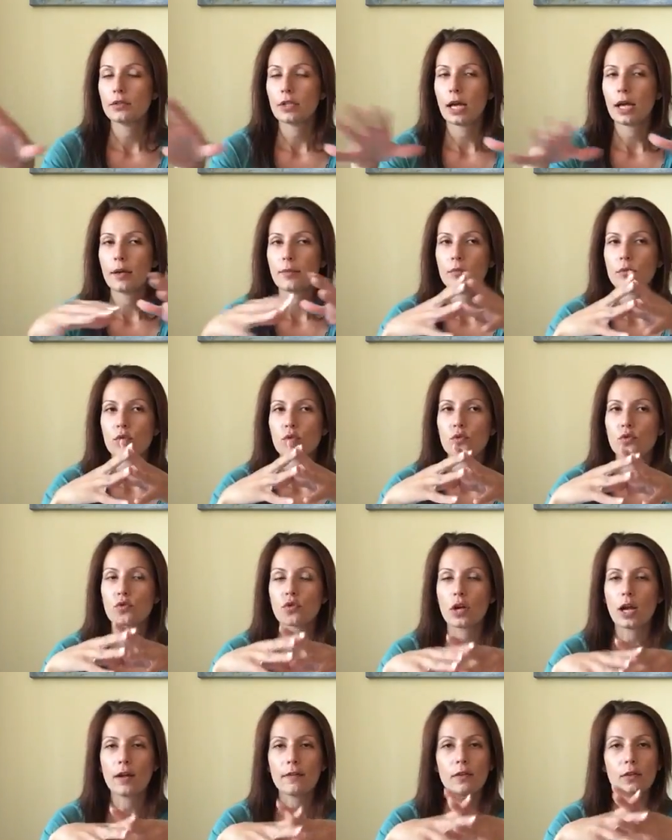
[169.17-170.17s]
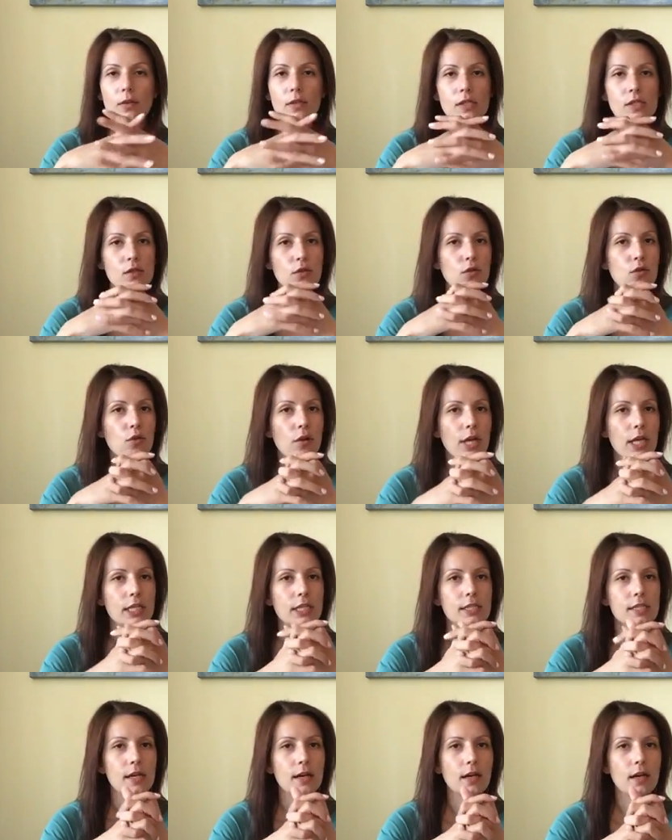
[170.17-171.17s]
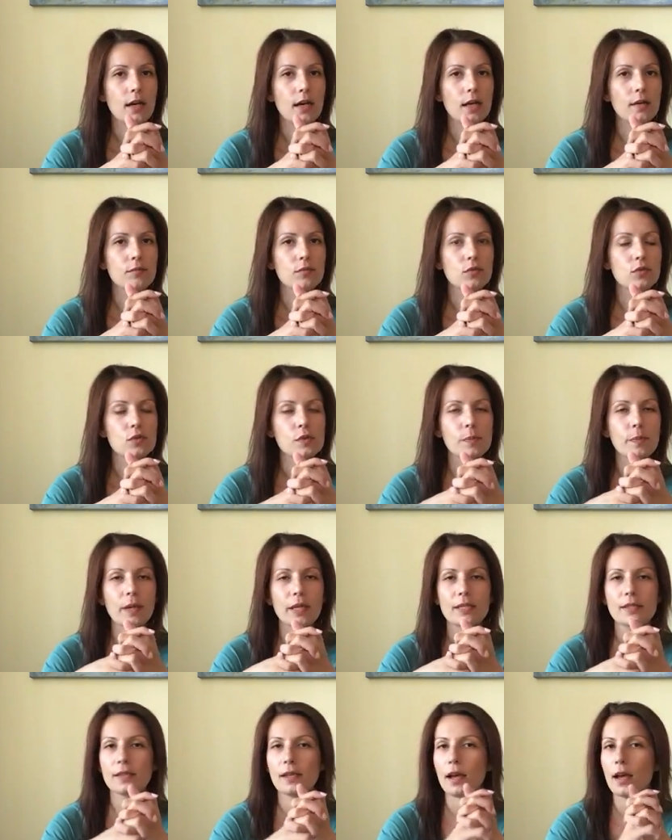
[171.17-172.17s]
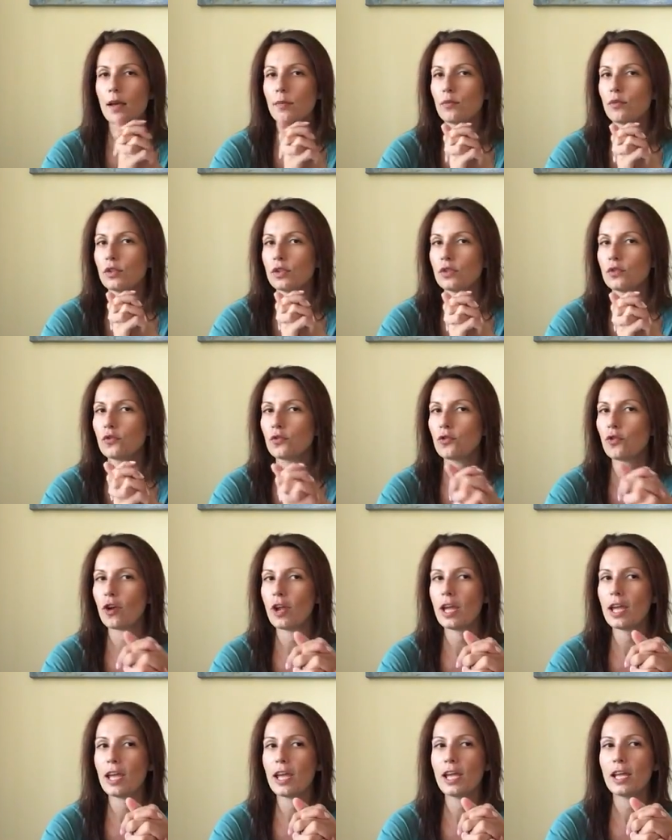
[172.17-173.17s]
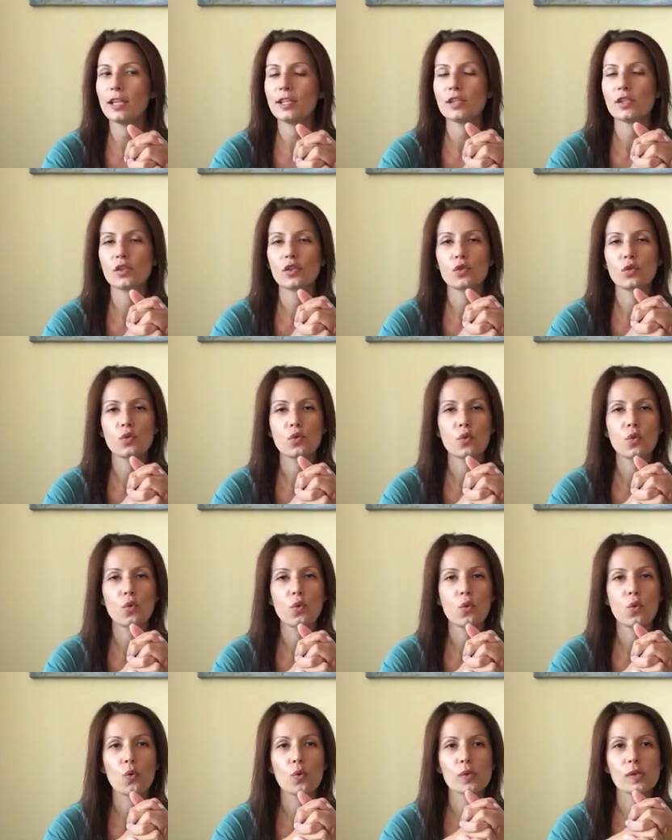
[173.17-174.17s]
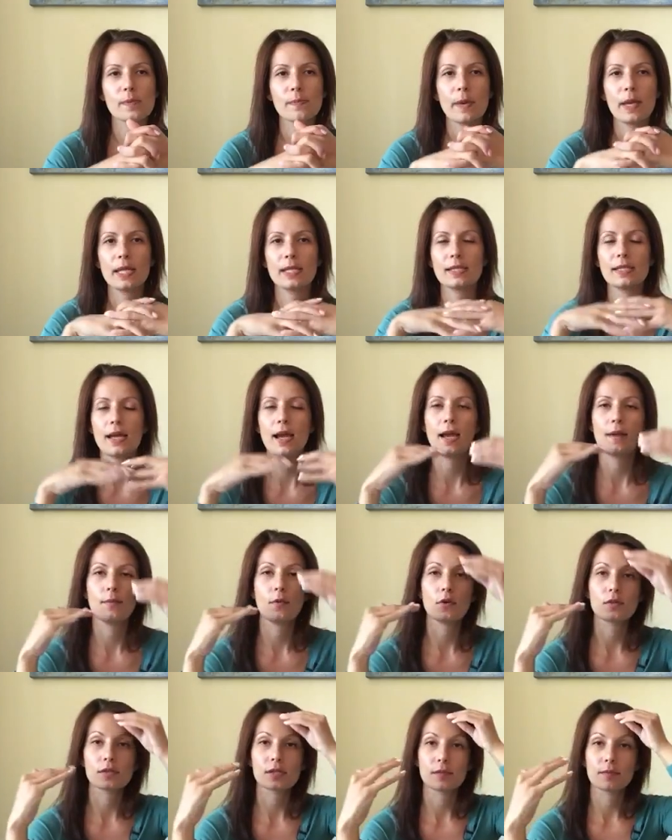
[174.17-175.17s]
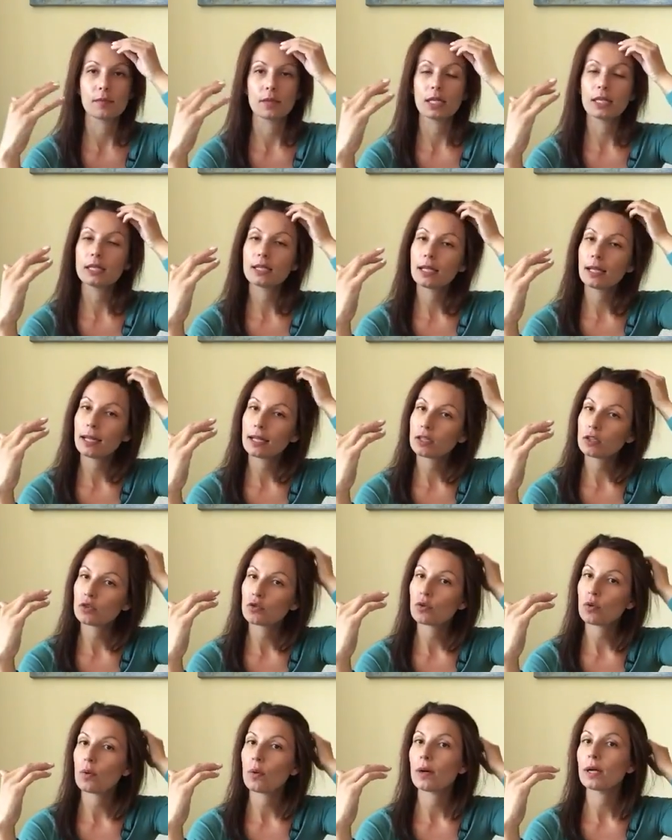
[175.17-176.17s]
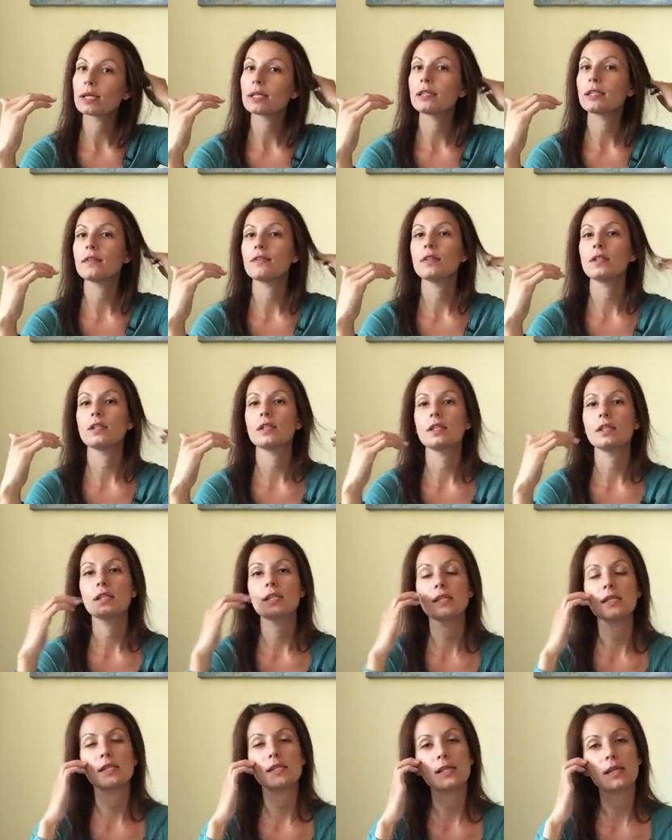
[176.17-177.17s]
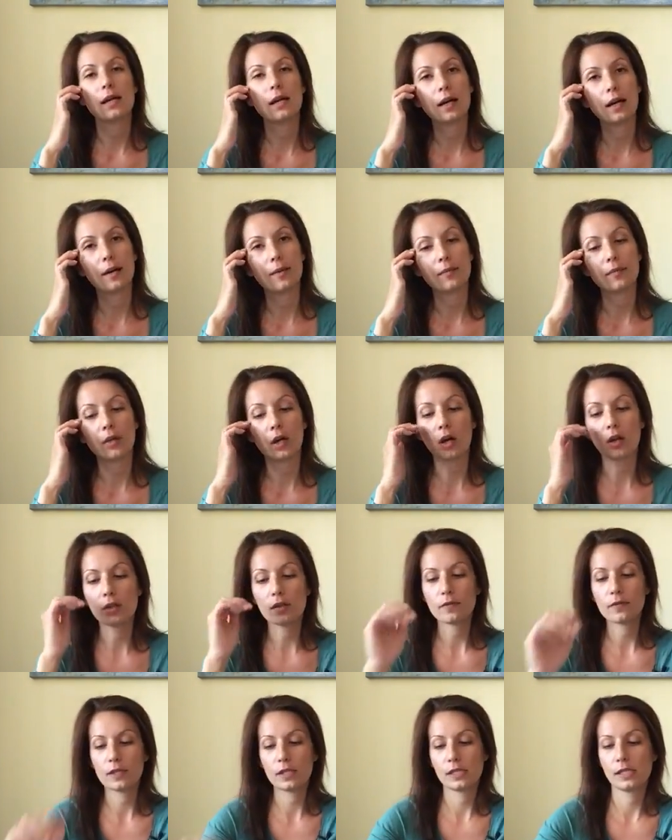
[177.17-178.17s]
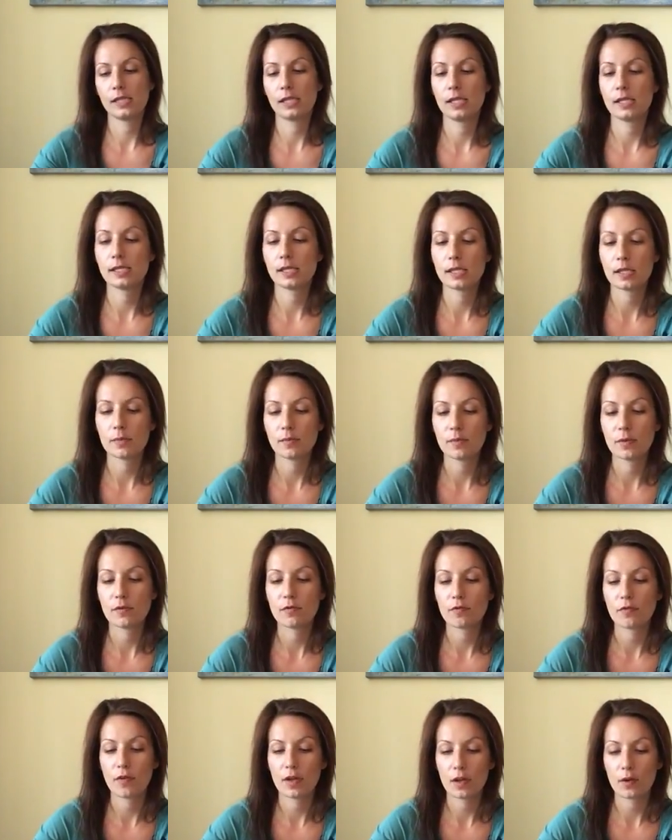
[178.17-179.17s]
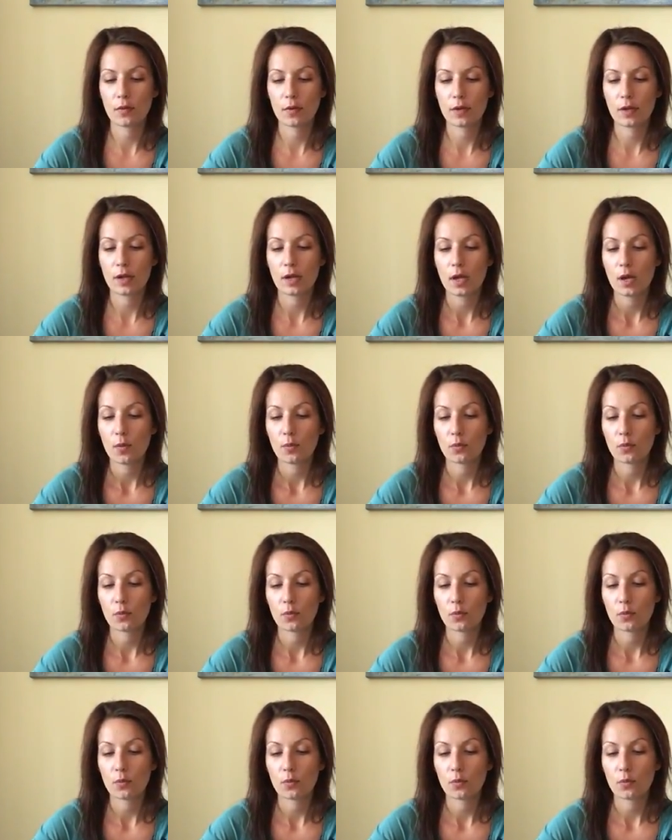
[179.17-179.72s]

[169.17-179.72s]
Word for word: time to travel. It's a great time to spend time with friends, to spend time on some intellectual activities. All of these things can be very